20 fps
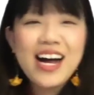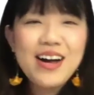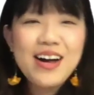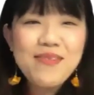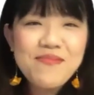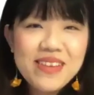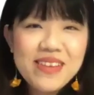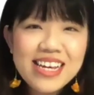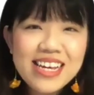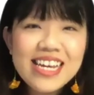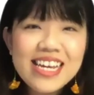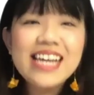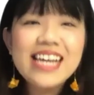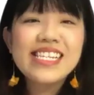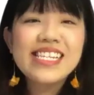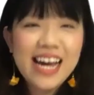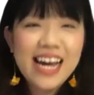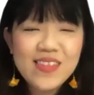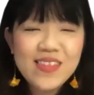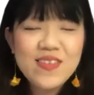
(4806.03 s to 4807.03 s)
yes,
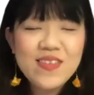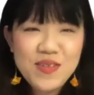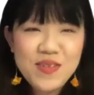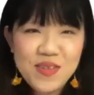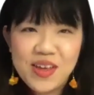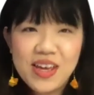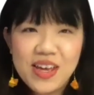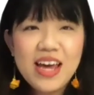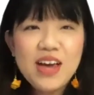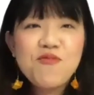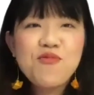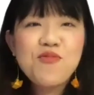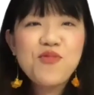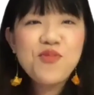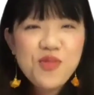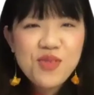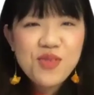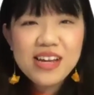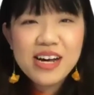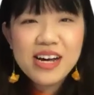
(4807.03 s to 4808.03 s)
I think
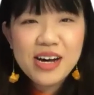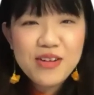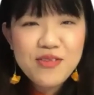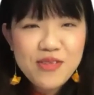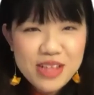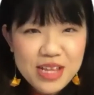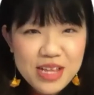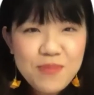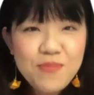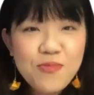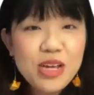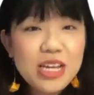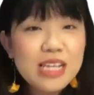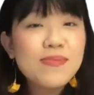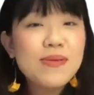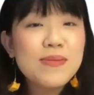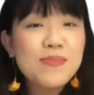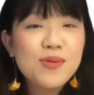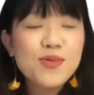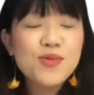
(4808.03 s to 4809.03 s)
food really brings
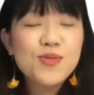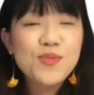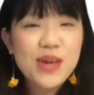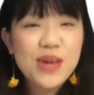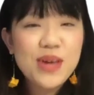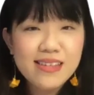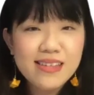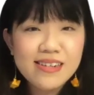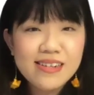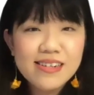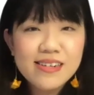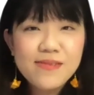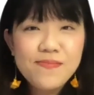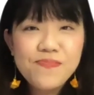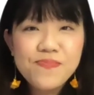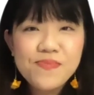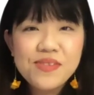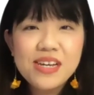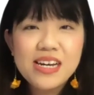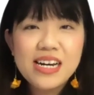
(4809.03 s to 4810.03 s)
people together.
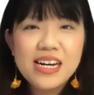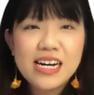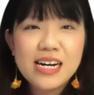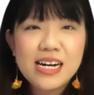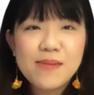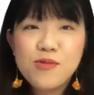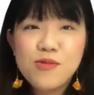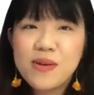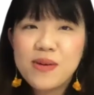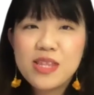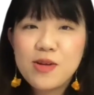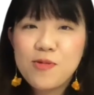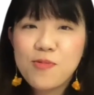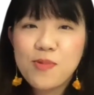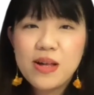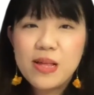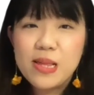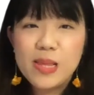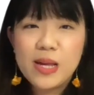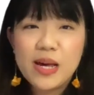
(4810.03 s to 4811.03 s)
No matter
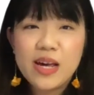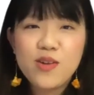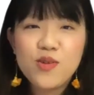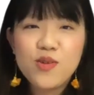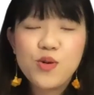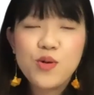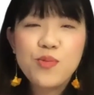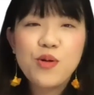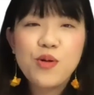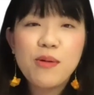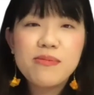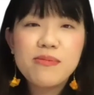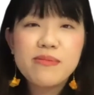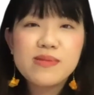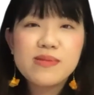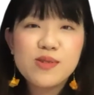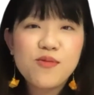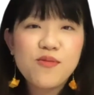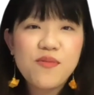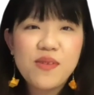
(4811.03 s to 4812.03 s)
what, like, you know, problems
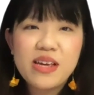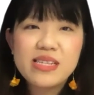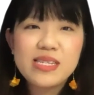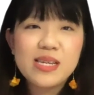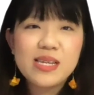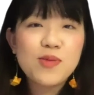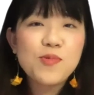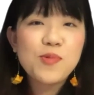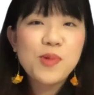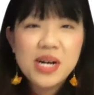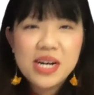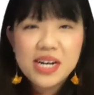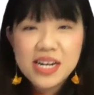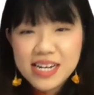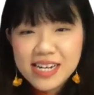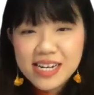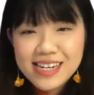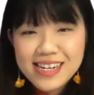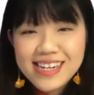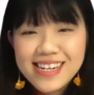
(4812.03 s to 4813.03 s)
you face at work,
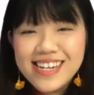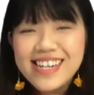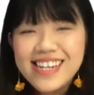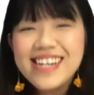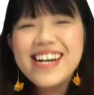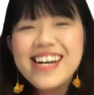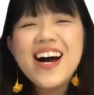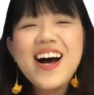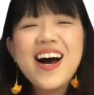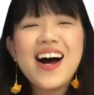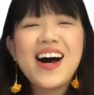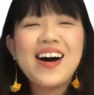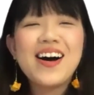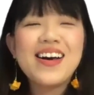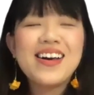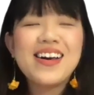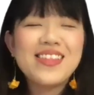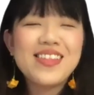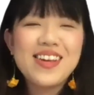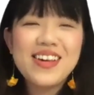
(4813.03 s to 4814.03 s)

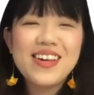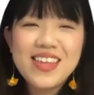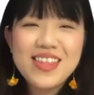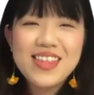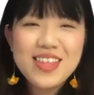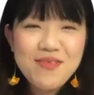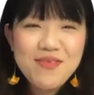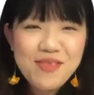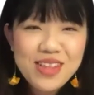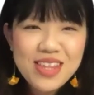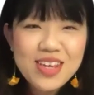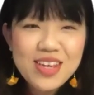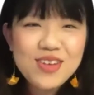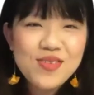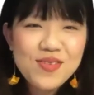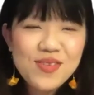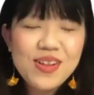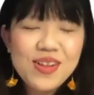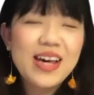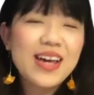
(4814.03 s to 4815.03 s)
and different issue,
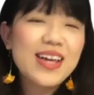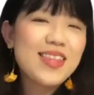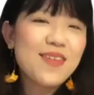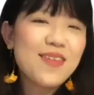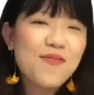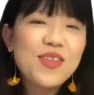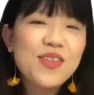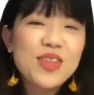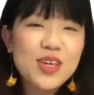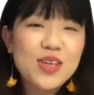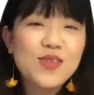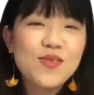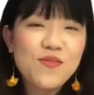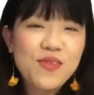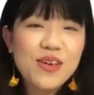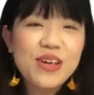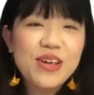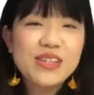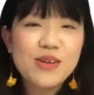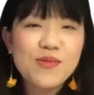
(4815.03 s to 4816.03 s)
like different things you
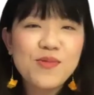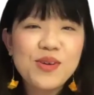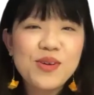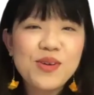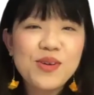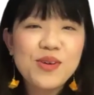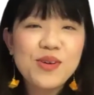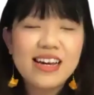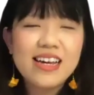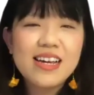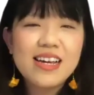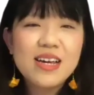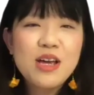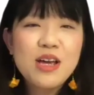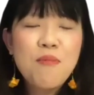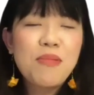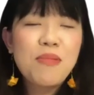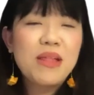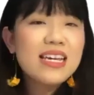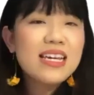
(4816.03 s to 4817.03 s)
face at work, like
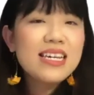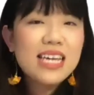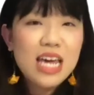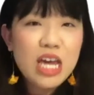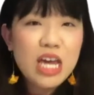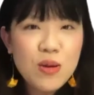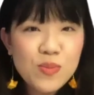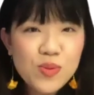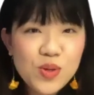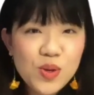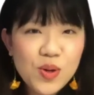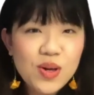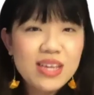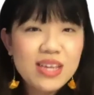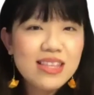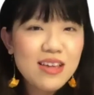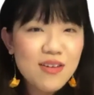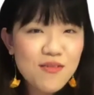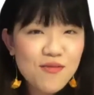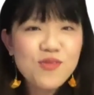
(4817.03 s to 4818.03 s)
playing games or
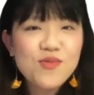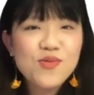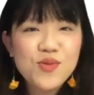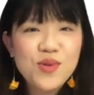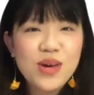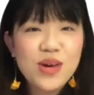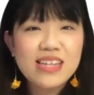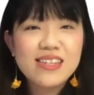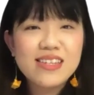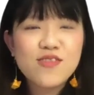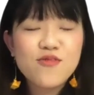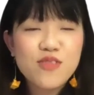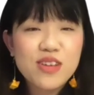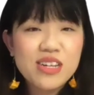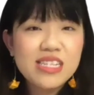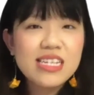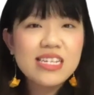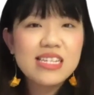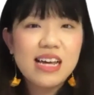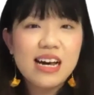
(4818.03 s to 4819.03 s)
eating food together
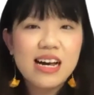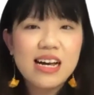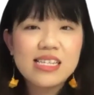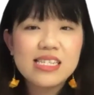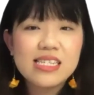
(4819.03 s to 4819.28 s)
really does